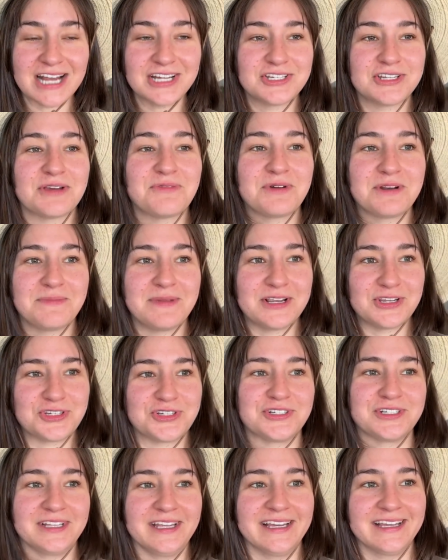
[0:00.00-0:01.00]
So I want to make
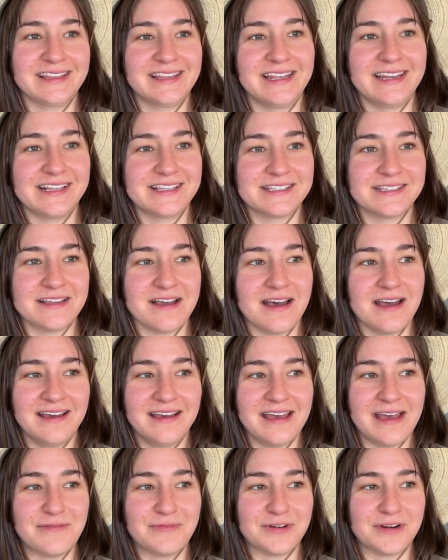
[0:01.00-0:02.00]
sure like that it's not
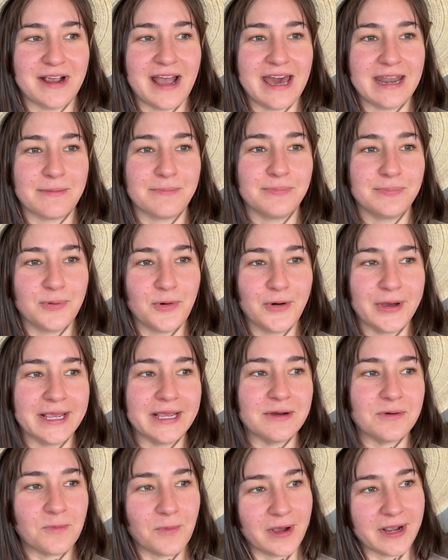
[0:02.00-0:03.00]
ever at a point
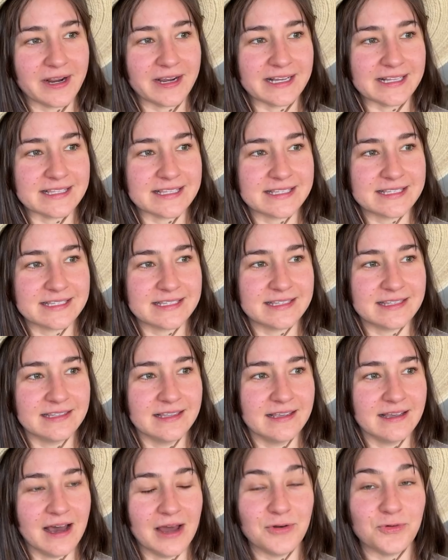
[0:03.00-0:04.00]
where it's
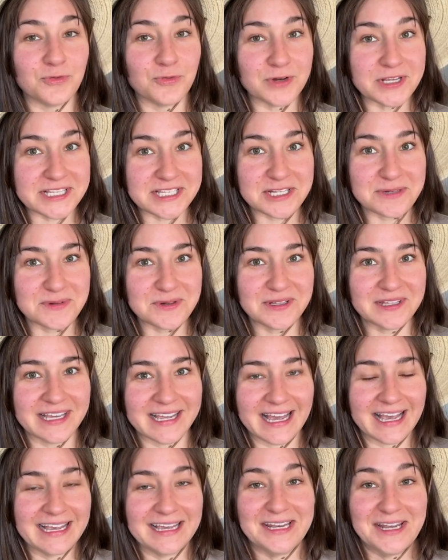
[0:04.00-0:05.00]
unreasonable, like
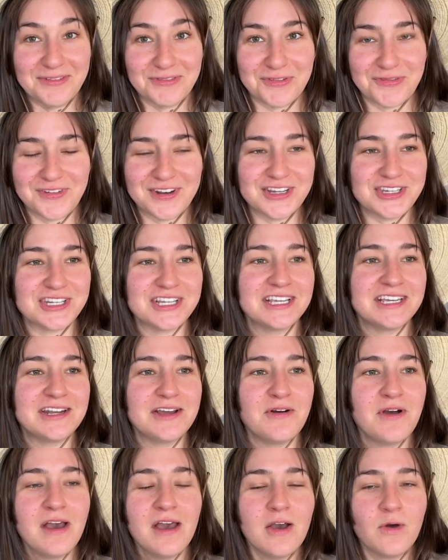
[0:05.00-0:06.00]
I can never finish it, you know,
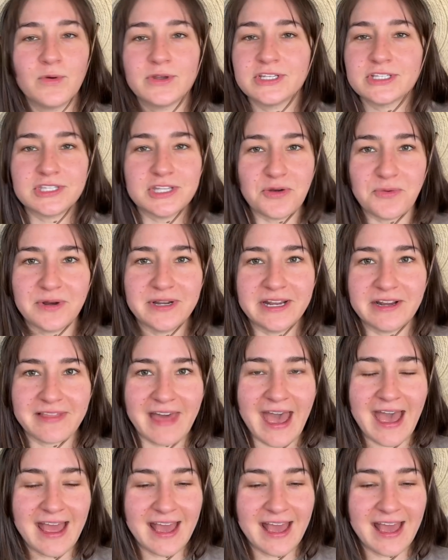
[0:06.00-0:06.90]
which is nowhere near that.